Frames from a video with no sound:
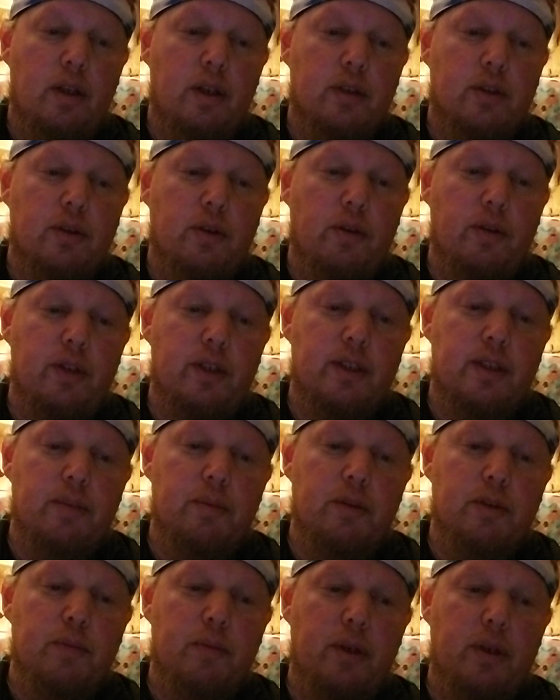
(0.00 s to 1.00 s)
So these
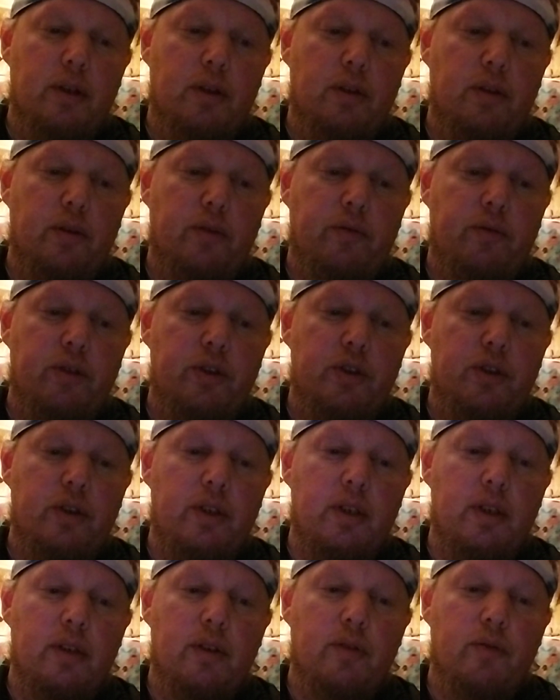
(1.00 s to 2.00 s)
symptoms may include
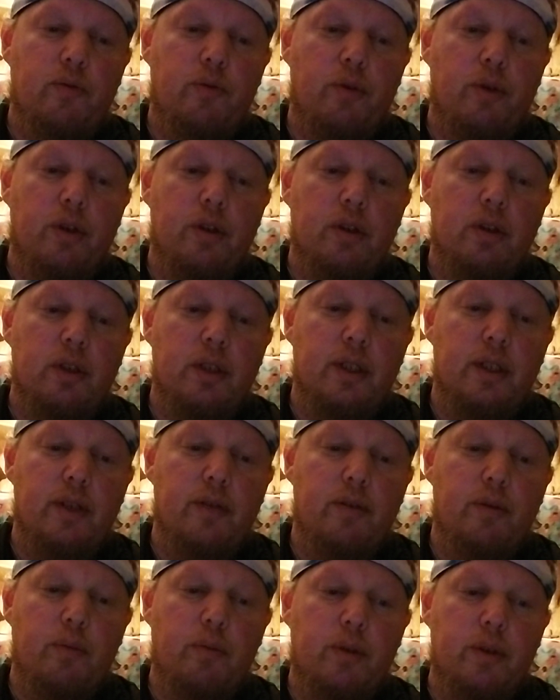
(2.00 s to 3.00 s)
fidgeting, frequently
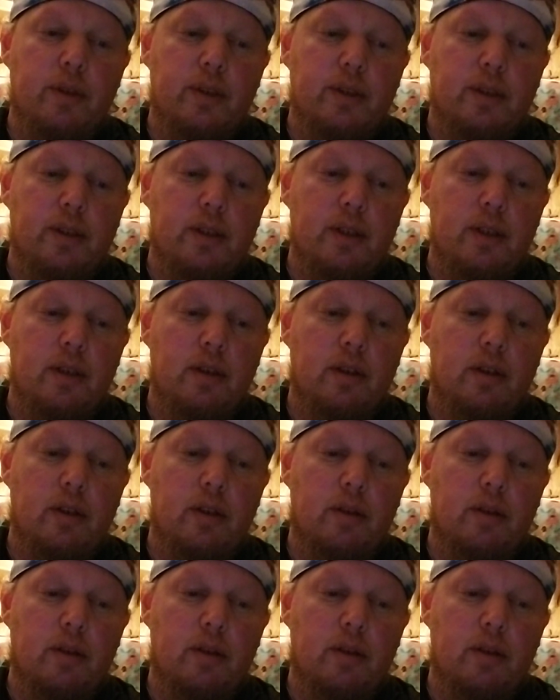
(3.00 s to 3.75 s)
leaving one's seat,